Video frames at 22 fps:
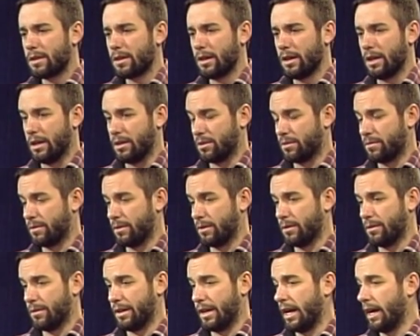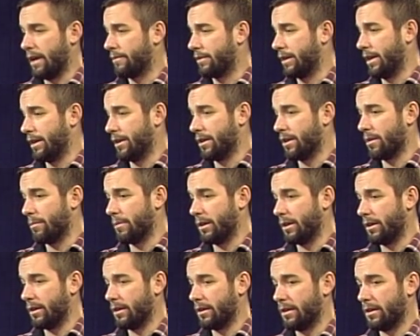As for the Afghan army,